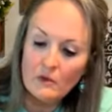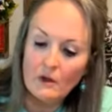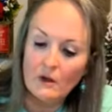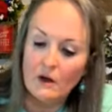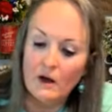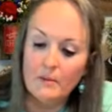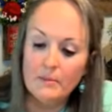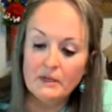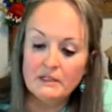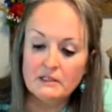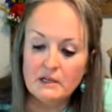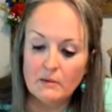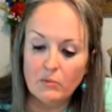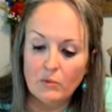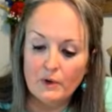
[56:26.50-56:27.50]
I mixed
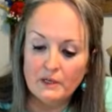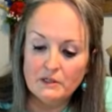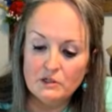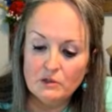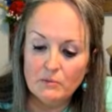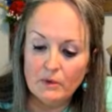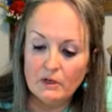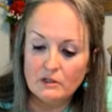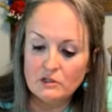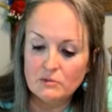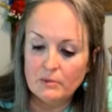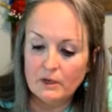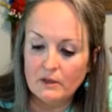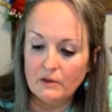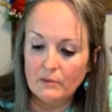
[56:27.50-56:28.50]
up way too much,
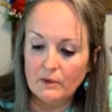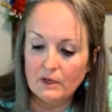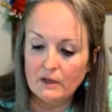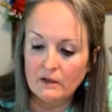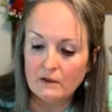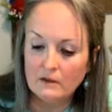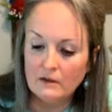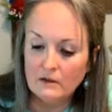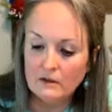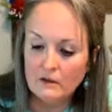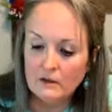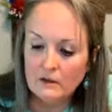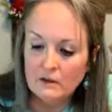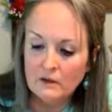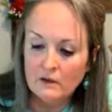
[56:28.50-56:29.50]
by the way.
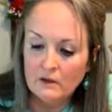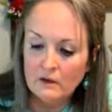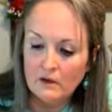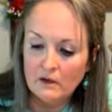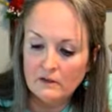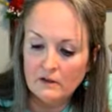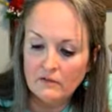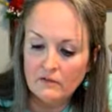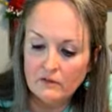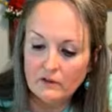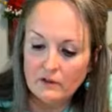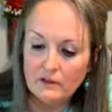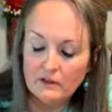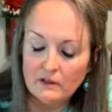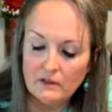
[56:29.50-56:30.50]
I definitely
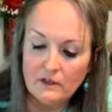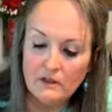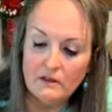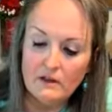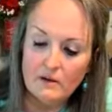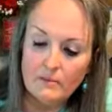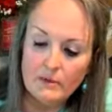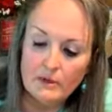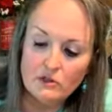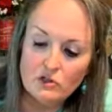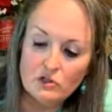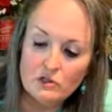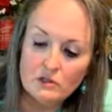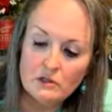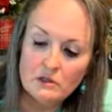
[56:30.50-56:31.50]
didn't need that much.
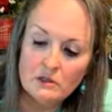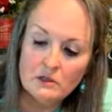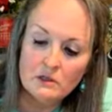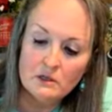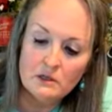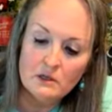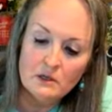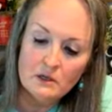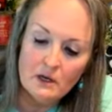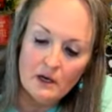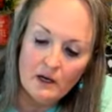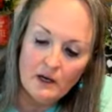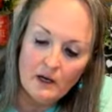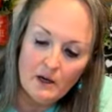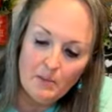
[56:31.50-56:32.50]
I
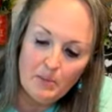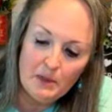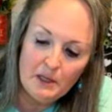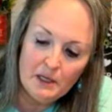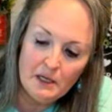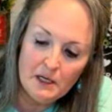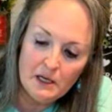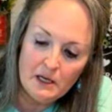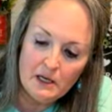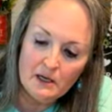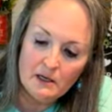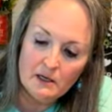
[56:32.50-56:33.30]
got plenty.